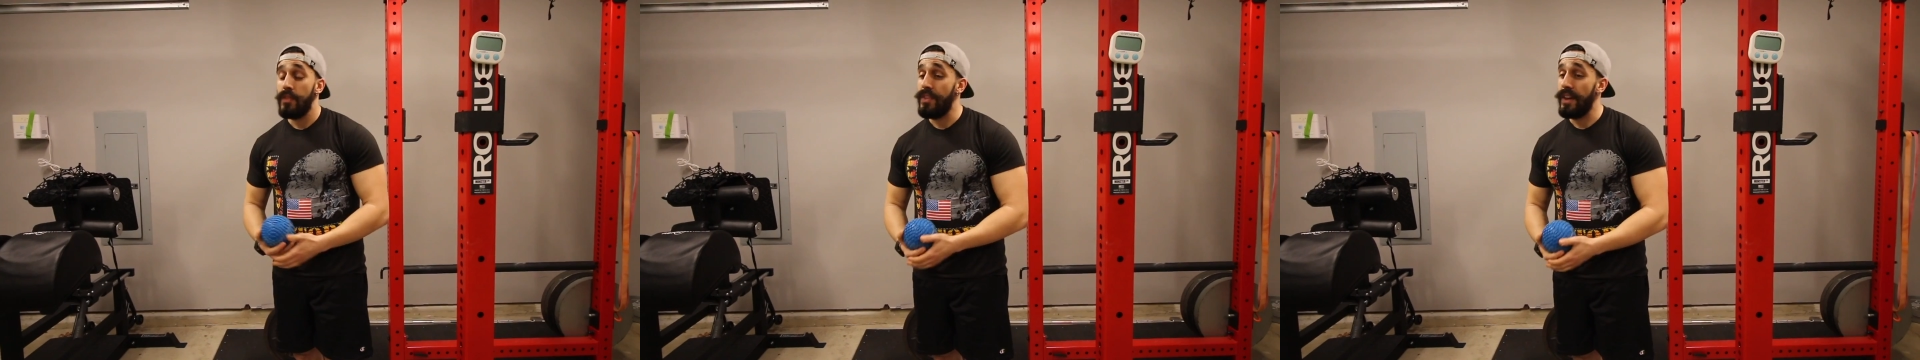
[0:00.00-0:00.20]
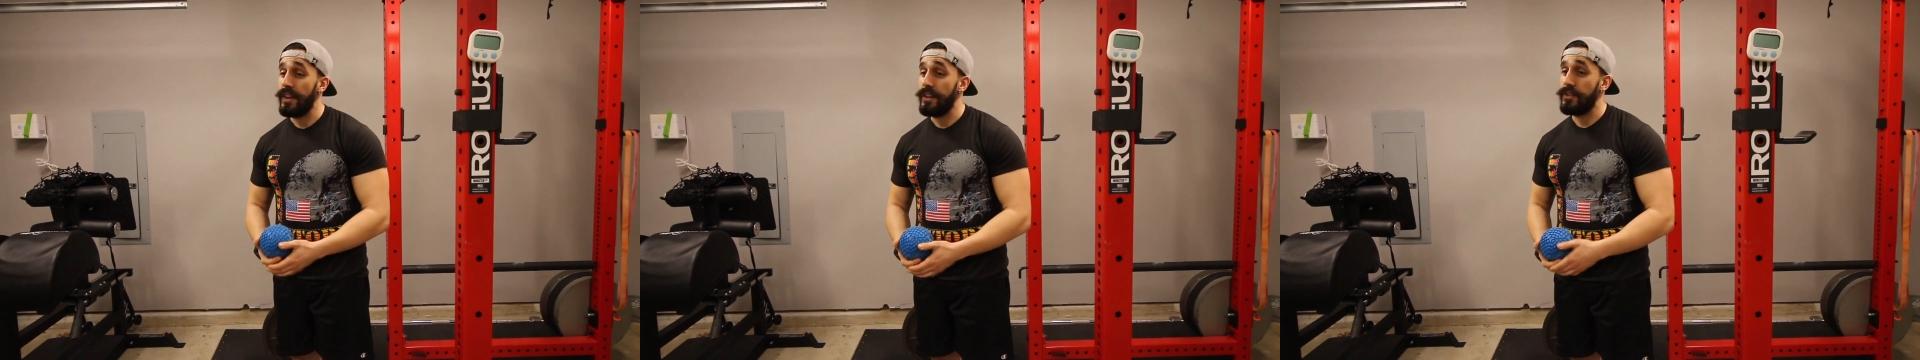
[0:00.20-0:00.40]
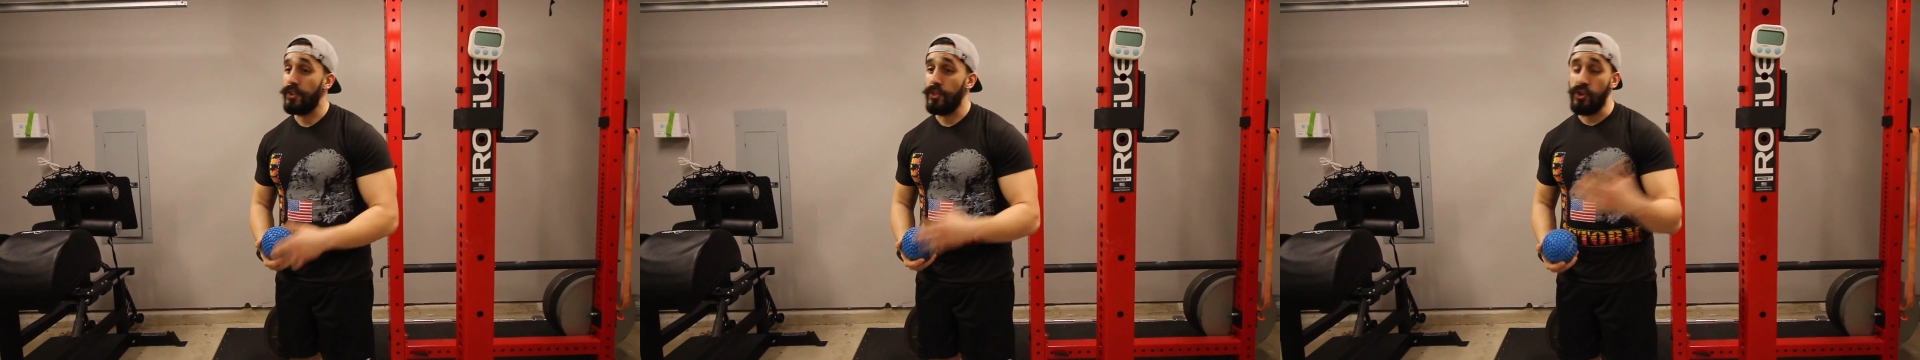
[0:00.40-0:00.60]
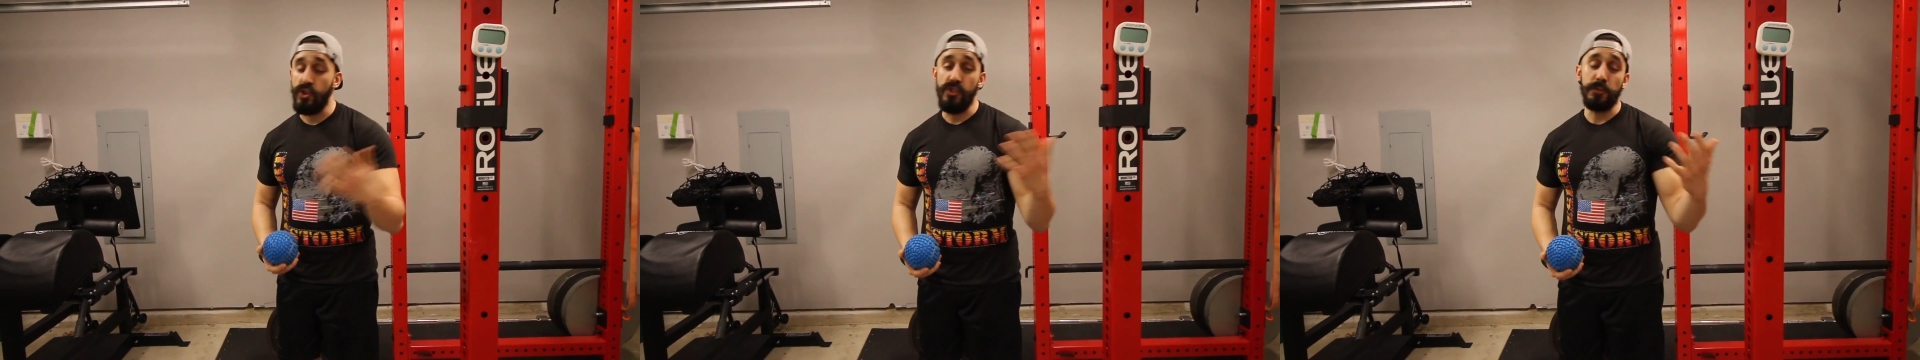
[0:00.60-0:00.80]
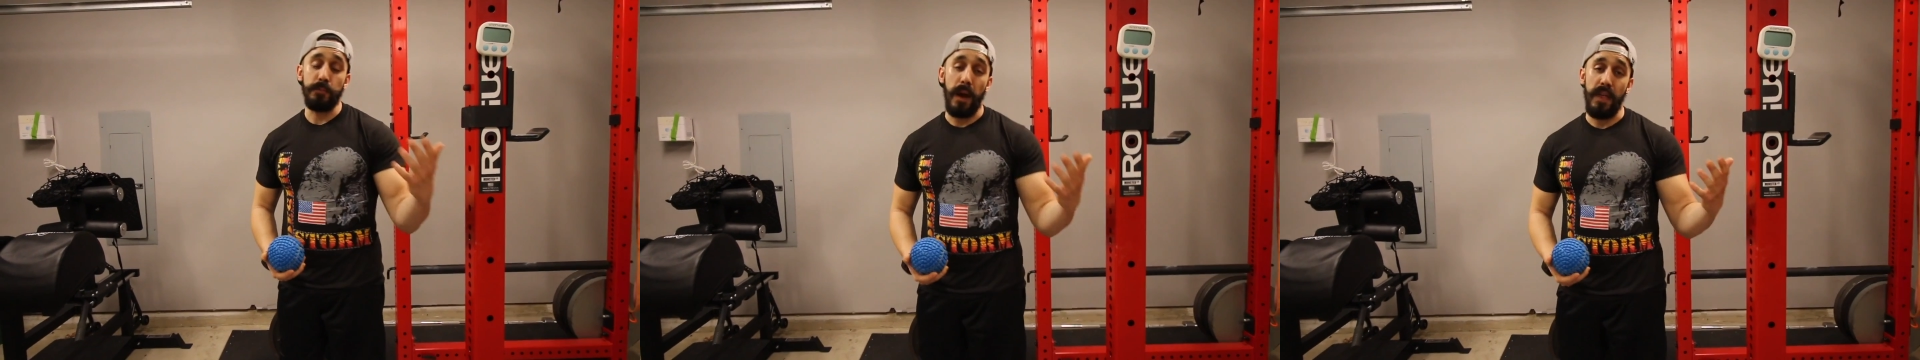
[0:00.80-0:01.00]
than to
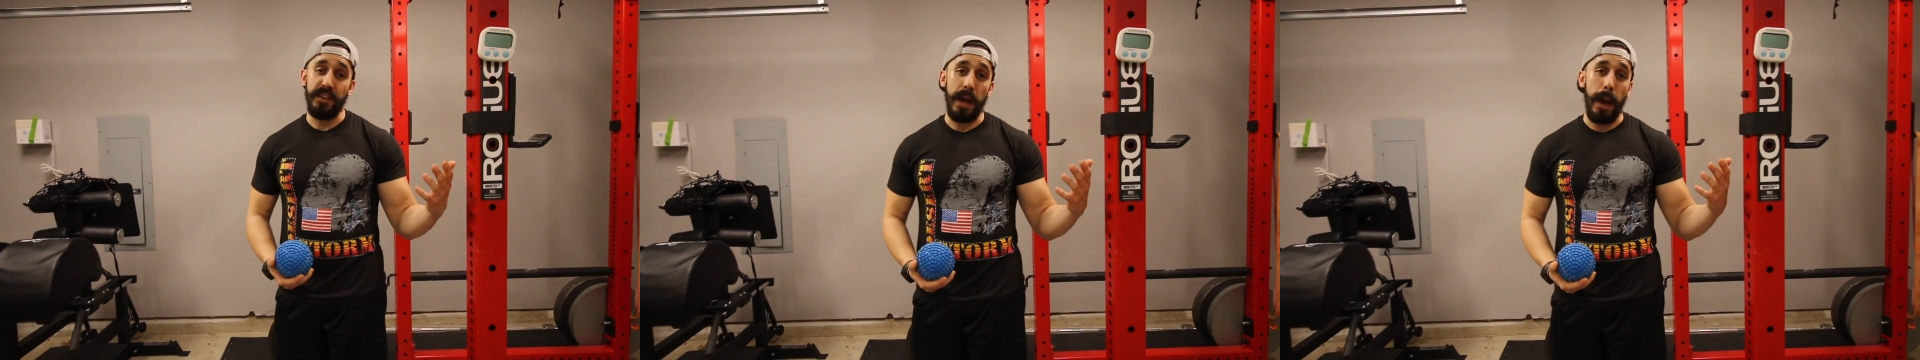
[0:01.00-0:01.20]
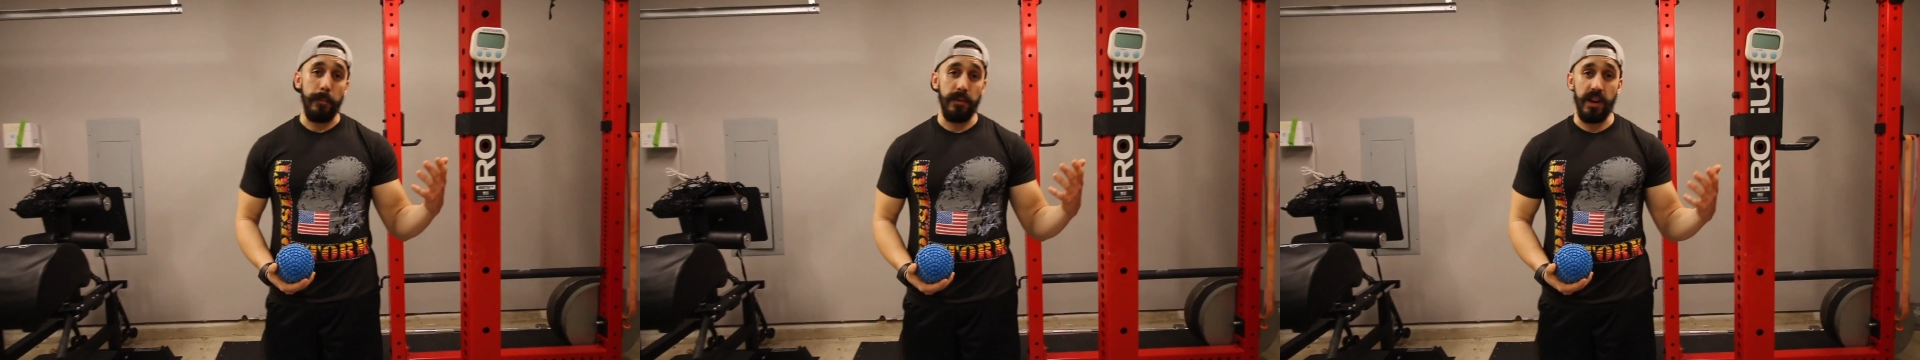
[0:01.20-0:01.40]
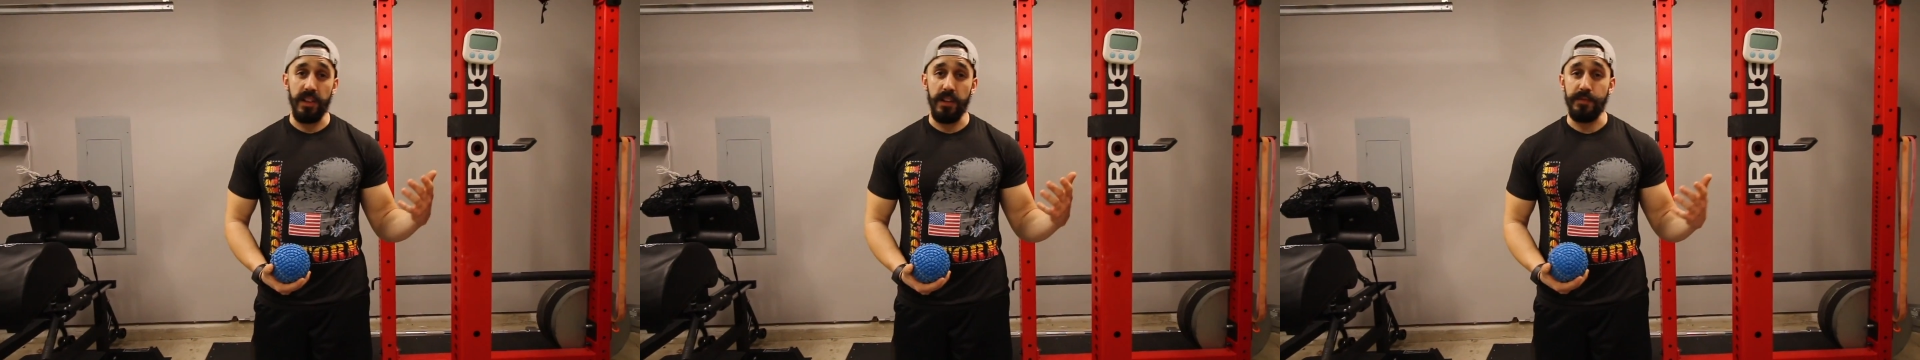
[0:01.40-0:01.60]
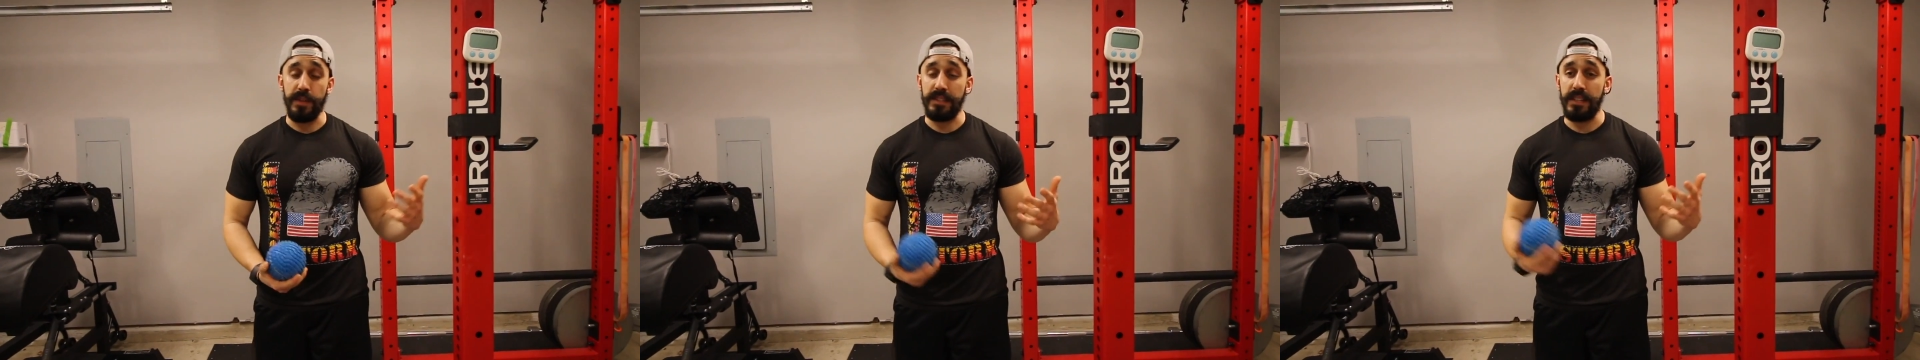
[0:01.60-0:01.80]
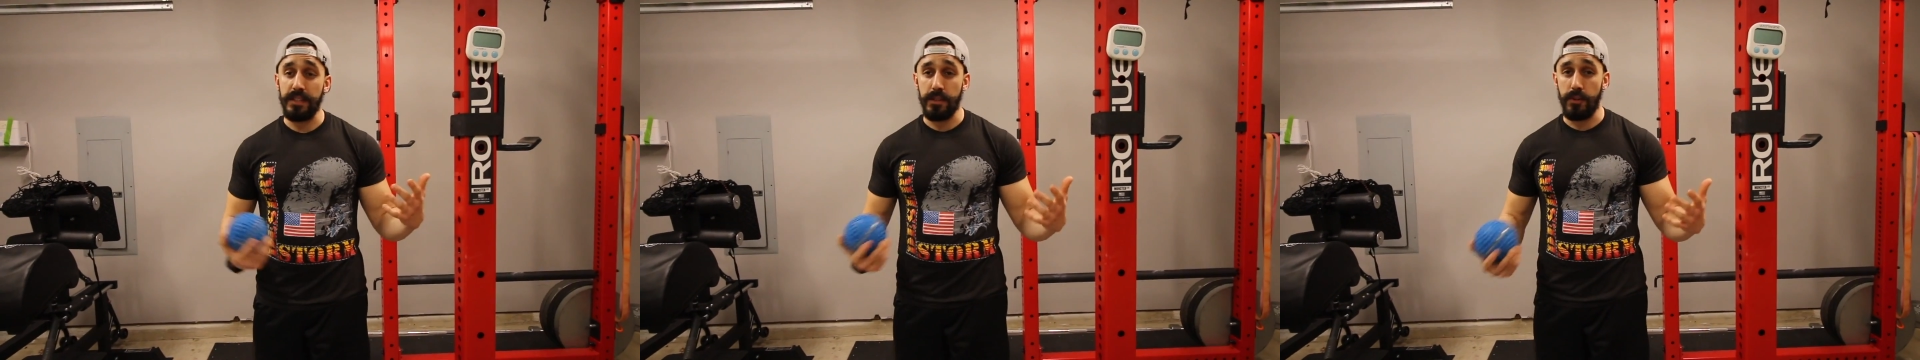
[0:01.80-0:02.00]
learn this by the time you're
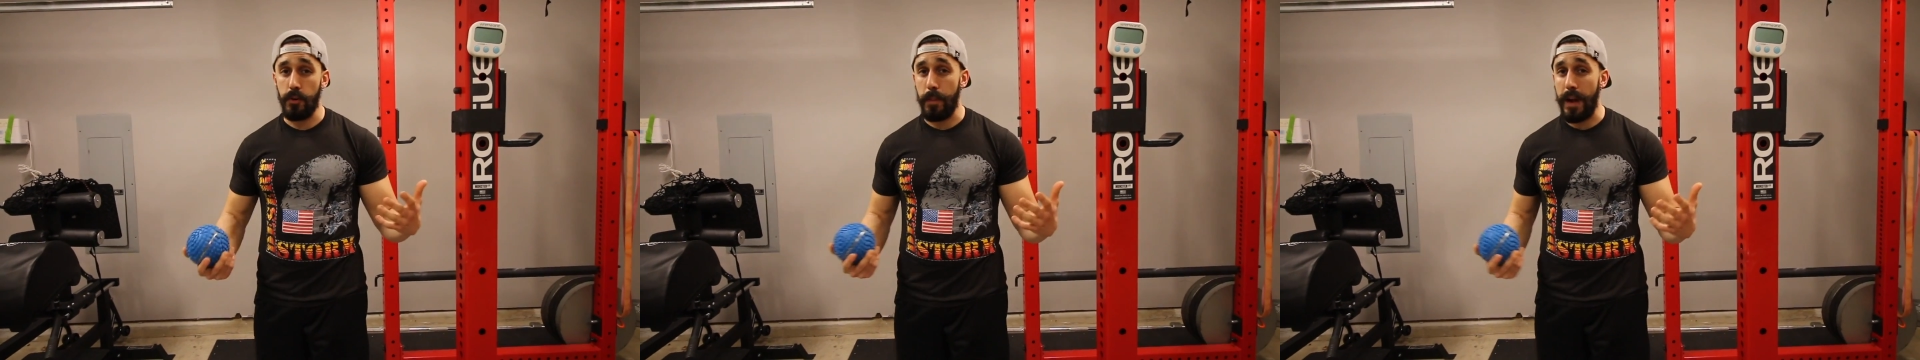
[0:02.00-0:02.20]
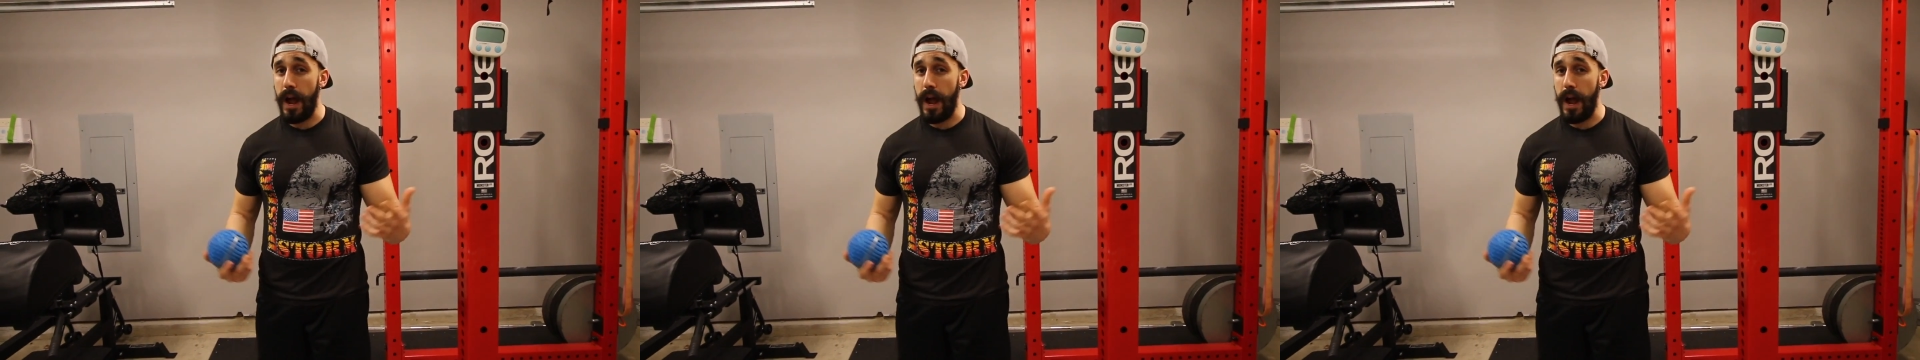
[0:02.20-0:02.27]
deadlifting 600